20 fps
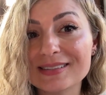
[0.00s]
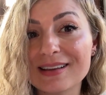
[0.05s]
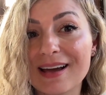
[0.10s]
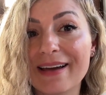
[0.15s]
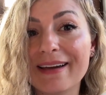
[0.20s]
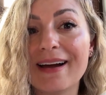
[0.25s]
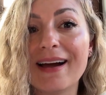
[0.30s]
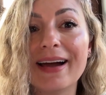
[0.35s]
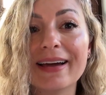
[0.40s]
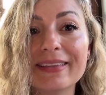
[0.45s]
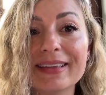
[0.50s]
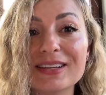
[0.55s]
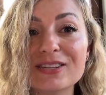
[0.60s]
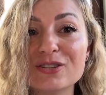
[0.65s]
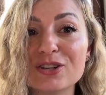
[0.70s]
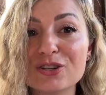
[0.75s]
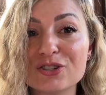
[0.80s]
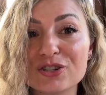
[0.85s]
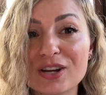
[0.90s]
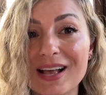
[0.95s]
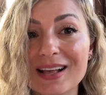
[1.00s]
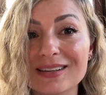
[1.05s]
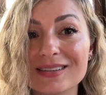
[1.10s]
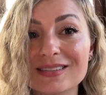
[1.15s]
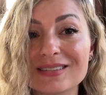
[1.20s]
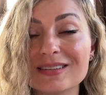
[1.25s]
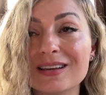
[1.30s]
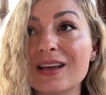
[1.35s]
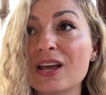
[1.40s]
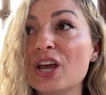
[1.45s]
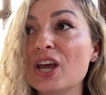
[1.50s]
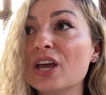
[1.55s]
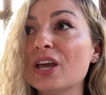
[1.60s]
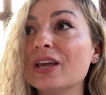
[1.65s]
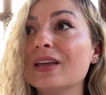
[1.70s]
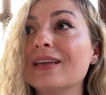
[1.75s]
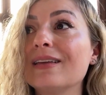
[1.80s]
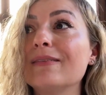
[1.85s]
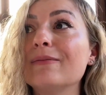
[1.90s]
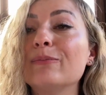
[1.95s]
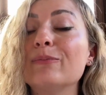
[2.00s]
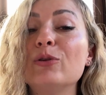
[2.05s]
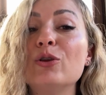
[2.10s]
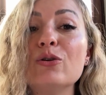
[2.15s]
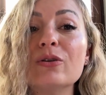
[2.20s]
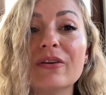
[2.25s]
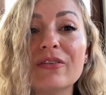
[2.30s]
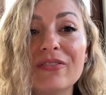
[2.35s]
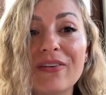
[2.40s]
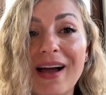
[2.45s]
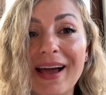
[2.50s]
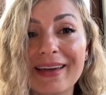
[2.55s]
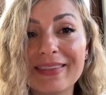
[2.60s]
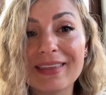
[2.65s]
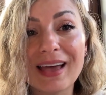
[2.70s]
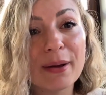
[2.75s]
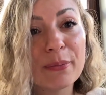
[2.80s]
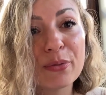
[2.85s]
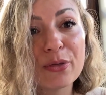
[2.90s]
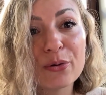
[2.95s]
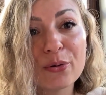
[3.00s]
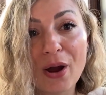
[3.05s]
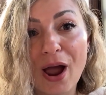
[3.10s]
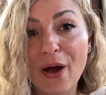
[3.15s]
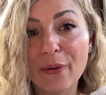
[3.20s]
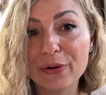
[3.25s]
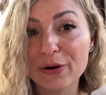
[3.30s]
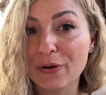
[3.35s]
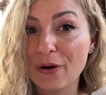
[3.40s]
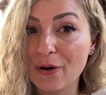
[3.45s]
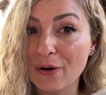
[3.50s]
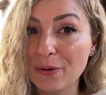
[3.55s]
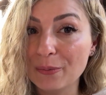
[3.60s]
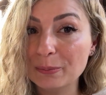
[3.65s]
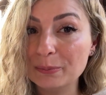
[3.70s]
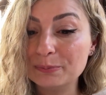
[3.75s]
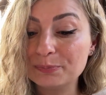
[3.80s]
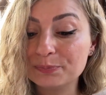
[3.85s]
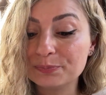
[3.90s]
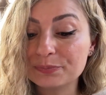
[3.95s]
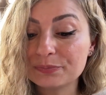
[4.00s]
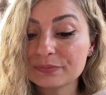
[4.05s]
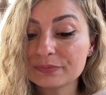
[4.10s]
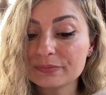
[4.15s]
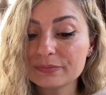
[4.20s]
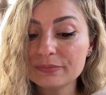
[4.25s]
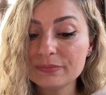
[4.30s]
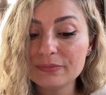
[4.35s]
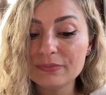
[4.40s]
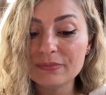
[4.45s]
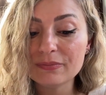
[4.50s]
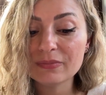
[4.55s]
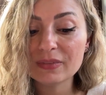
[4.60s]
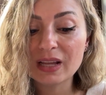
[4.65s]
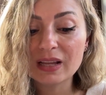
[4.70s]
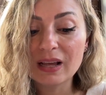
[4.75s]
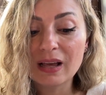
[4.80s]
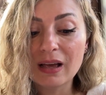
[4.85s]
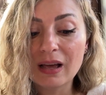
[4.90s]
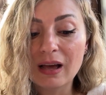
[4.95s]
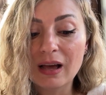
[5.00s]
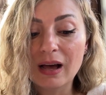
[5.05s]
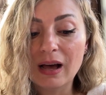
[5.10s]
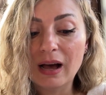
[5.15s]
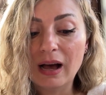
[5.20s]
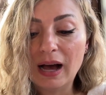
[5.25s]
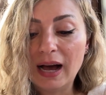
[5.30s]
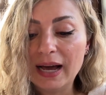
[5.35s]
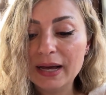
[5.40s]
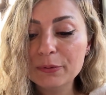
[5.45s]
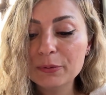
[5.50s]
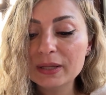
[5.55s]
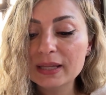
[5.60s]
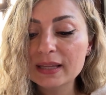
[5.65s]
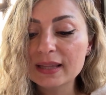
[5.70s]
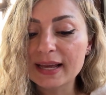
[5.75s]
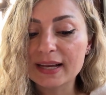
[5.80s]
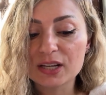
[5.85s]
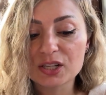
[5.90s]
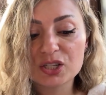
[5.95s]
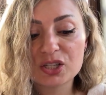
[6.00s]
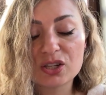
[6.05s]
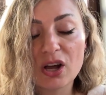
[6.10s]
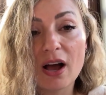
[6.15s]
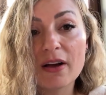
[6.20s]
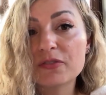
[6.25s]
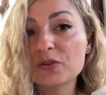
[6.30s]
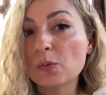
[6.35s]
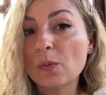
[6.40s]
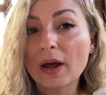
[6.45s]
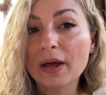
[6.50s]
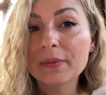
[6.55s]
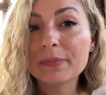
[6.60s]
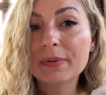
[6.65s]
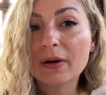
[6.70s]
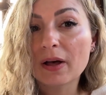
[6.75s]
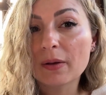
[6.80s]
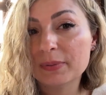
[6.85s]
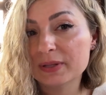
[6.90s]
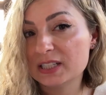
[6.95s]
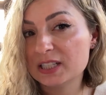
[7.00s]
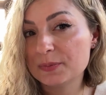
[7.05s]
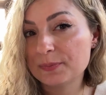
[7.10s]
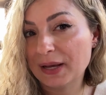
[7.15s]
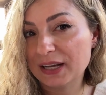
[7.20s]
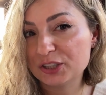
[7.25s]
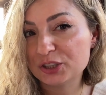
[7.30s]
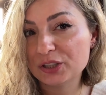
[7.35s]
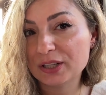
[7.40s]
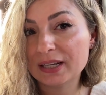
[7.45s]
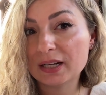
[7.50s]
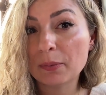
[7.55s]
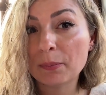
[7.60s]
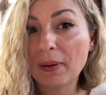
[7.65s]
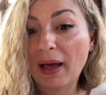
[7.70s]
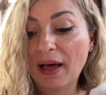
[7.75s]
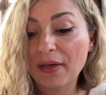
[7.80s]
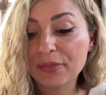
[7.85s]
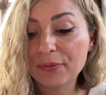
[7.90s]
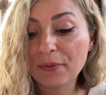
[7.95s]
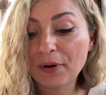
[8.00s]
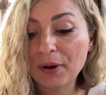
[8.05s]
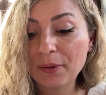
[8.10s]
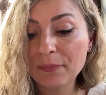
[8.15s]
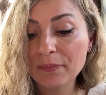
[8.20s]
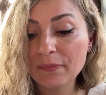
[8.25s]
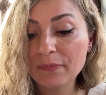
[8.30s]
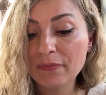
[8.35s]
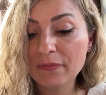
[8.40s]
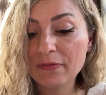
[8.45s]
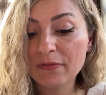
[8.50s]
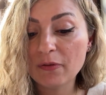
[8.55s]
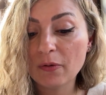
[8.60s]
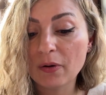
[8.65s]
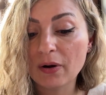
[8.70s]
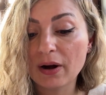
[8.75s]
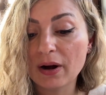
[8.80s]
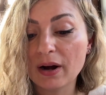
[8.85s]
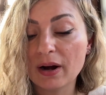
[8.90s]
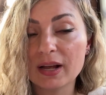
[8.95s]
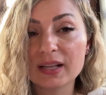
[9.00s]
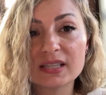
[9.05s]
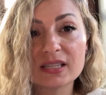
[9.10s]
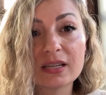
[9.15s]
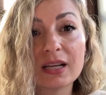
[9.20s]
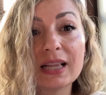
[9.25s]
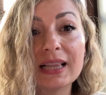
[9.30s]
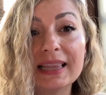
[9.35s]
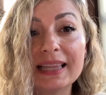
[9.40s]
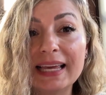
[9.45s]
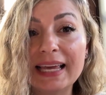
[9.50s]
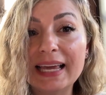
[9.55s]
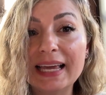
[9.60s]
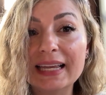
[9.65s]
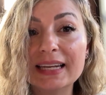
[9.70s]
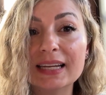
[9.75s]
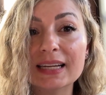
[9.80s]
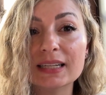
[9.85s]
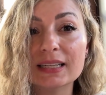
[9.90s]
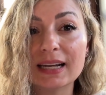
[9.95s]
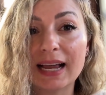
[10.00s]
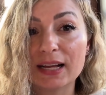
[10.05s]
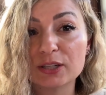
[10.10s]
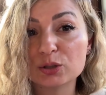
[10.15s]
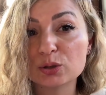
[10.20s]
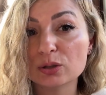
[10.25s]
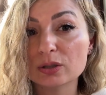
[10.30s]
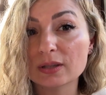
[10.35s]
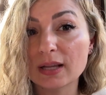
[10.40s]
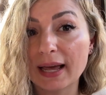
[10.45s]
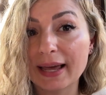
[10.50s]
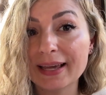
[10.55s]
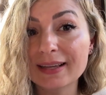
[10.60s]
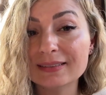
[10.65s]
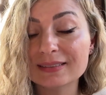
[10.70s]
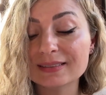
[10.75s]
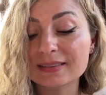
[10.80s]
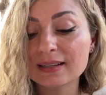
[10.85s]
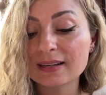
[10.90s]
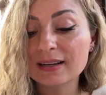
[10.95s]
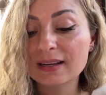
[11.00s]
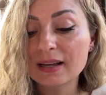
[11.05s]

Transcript: I highly suggest unifying them throughout your home. I really like a soft white bulb, especially in a bathroom, for its clean, natural light.